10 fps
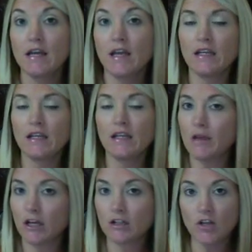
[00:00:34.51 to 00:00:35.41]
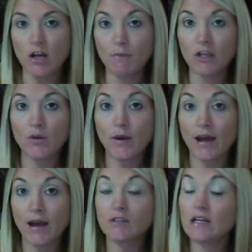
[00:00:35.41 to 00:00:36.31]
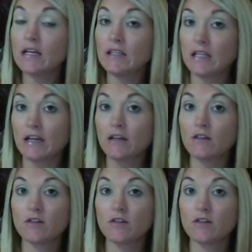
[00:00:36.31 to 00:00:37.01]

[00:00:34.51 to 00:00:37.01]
It needs to be on a topic you haven't done yet,